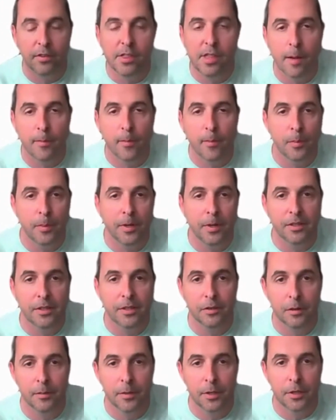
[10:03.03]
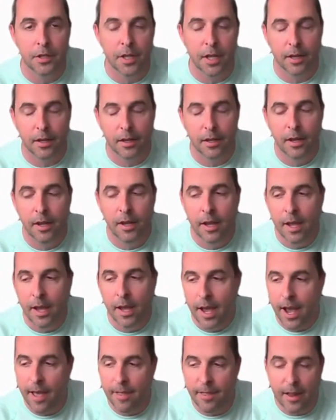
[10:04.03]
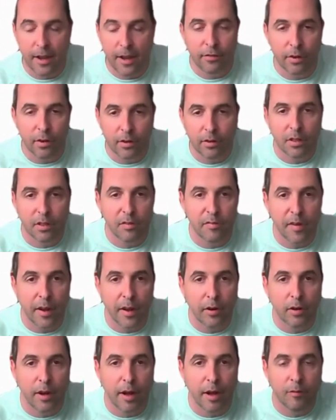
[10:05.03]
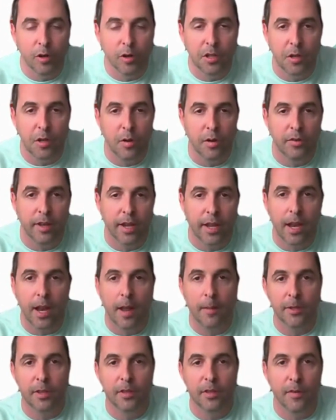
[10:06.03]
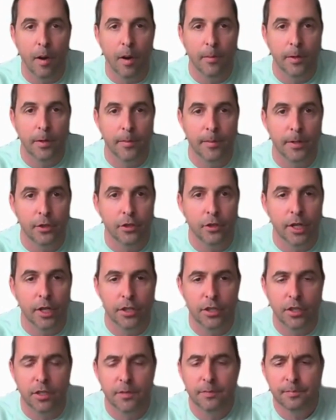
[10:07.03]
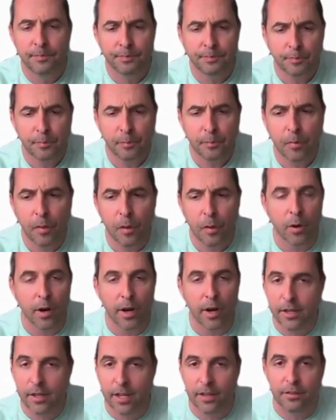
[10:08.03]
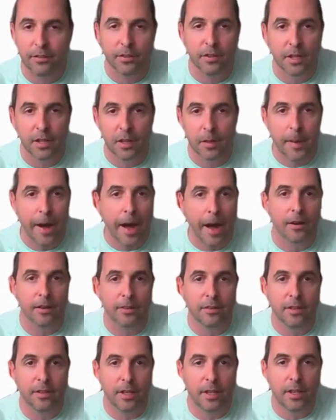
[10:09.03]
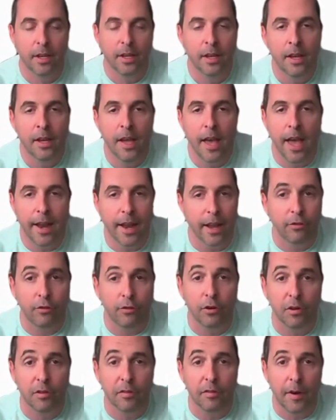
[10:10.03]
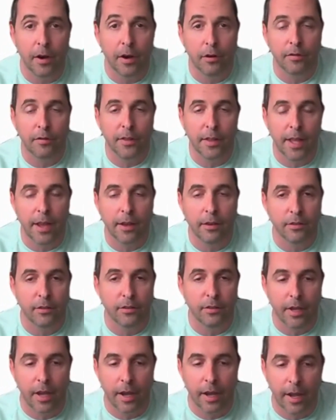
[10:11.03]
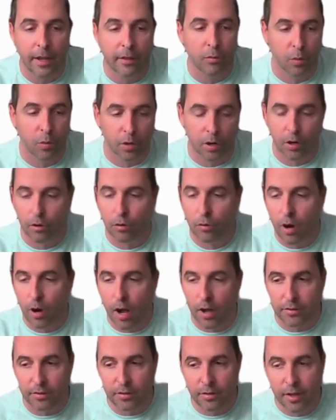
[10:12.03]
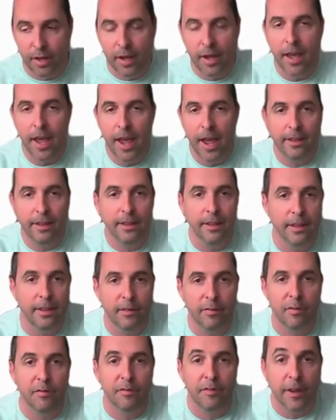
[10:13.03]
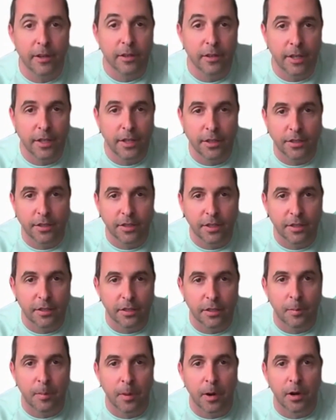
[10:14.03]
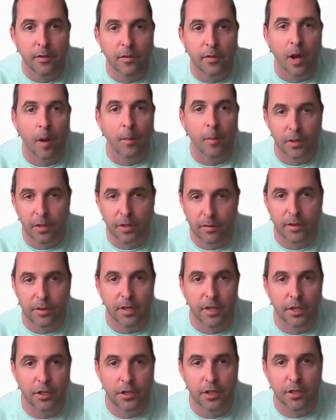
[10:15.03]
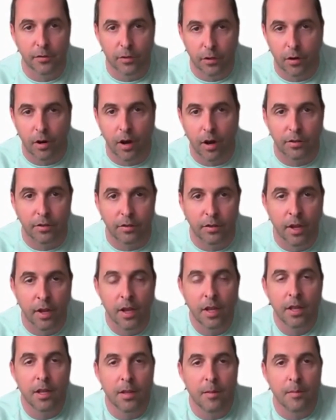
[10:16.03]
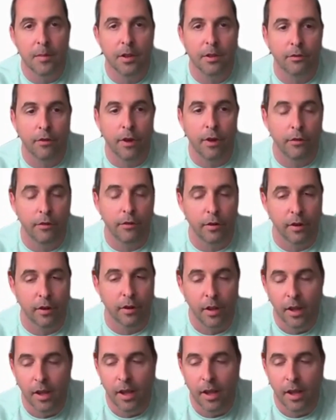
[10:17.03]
in the Upper Peninsula of Michigan? And then I served at the federal level at the U.S. Economic Development Administration, where I had a chance to lead the policy and external affairs for the agency. I got to work across 18 different federal agencies as a part of a couple different initiatives across the administration,